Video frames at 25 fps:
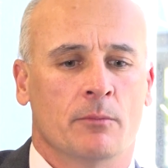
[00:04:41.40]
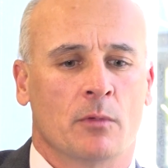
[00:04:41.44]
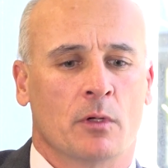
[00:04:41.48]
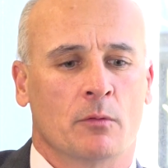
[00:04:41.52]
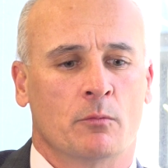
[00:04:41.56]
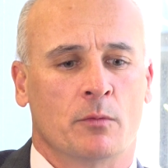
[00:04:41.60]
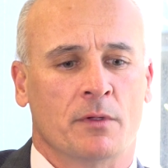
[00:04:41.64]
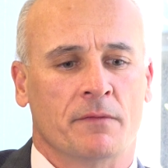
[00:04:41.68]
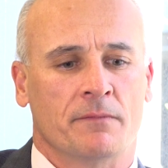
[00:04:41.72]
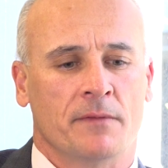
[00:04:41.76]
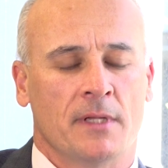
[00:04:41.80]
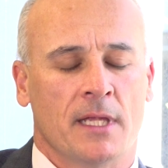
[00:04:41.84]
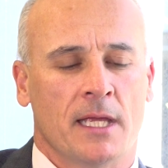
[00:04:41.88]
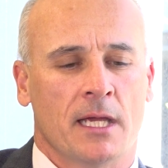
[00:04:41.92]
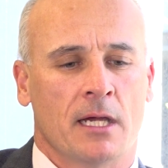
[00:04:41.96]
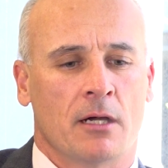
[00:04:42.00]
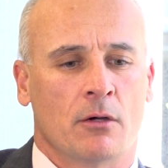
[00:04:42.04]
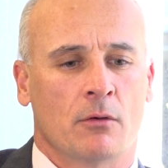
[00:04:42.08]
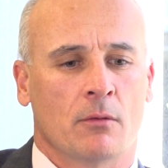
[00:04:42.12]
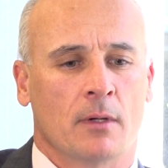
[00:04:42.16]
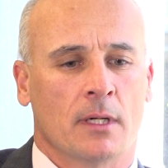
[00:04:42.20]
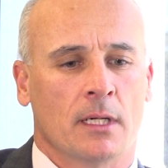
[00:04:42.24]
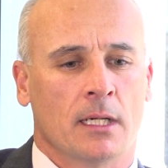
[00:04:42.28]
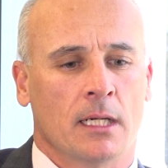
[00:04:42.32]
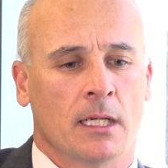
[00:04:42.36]
We've
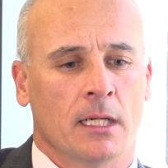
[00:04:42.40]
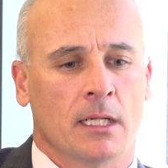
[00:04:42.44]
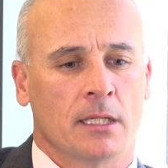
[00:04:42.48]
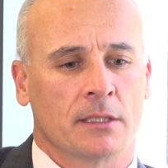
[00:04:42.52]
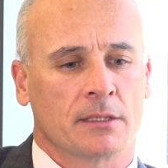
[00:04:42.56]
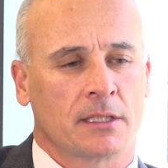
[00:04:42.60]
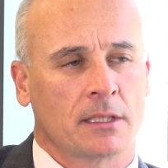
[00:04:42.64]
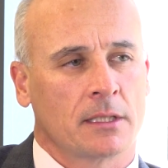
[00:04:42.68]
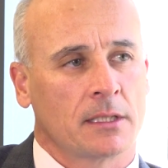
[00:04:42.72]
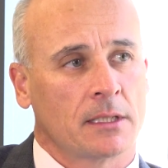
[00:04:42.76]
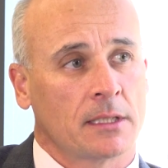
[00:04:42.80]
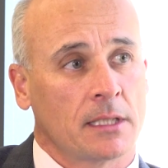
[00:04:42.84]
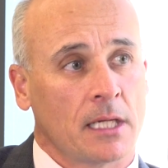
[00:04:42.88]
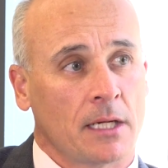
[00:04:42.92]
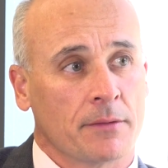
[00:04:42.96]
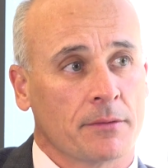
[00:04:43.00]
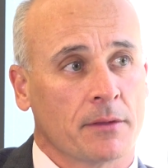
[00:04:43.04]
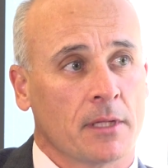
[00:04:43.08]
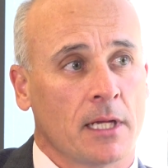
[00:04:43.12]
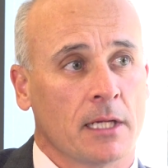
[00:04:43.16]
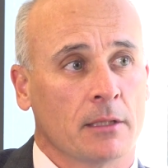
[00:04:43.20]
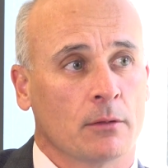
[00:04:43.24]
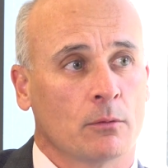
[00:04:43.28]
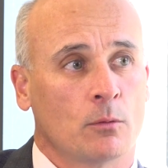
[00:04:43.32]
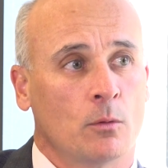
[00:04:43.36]
now cut
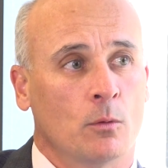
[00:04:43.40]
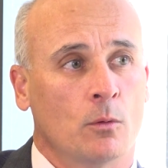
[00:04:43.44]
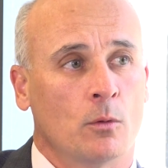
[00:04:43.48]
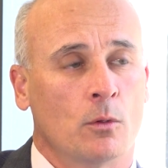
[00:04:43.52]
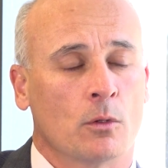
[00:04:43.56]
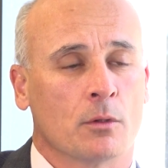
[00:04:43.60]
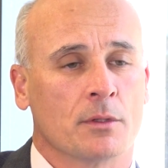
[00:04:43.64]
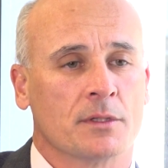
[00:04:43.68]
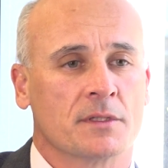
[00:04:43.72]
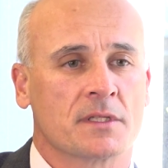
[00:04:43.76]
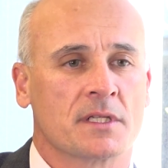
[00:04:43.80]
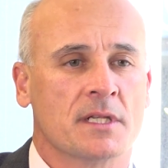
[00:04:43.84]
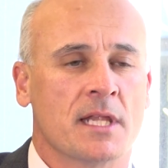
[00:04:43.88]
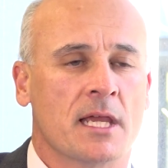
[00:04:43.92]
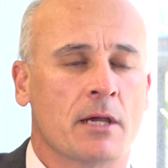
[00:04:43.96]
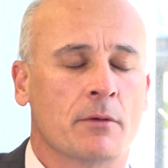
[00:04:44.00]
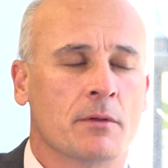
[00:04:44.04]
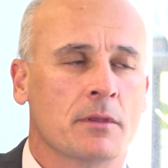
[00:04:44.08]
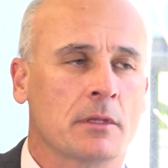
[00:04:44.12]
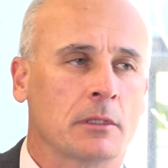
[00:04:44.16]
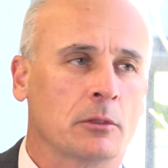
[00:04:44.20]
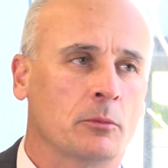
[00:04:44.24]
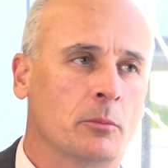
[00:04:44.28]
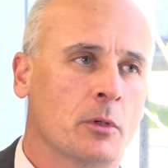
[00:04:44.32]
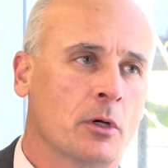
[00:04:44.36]
that core. It's now
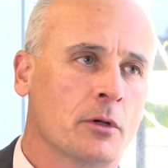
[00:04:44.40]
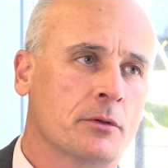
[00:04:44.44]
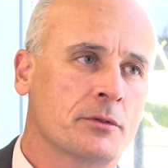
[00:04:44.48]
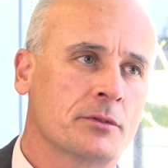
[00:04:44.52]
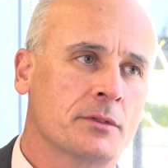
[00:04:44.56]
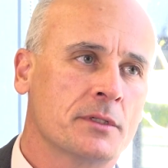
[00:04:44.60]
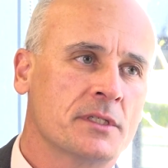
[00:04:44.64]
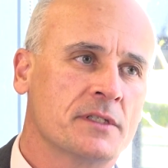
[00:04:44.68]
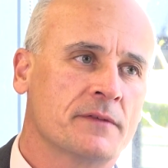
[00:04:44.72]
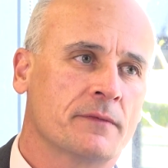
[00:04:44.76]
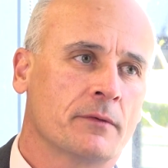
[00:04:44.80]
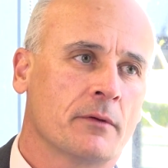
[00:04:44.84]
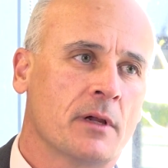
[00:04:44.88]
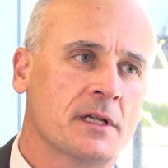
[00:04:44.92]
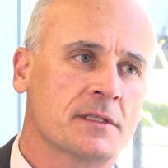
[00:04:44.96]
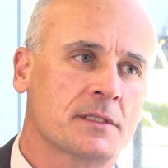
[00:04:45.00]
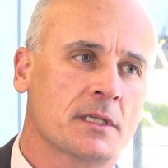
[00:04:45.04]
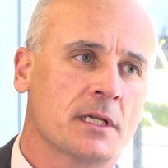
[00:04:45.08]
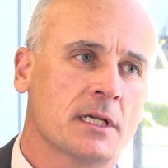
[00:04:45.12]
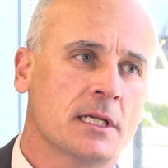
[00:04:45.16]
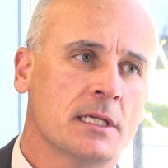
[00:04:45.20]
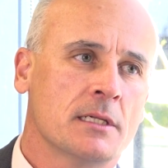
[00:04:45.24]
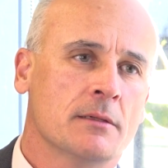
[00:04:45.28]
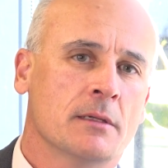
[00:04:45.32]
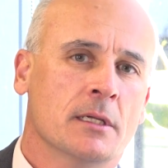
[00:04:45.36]
in the laboratories for
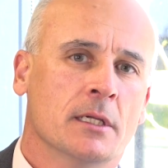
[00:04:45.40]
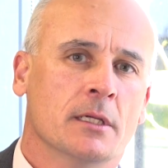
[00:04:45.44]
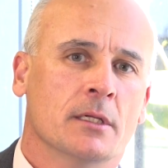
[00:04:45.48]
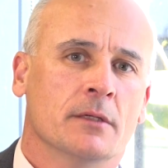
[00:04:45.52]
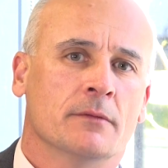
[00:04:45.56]
assay.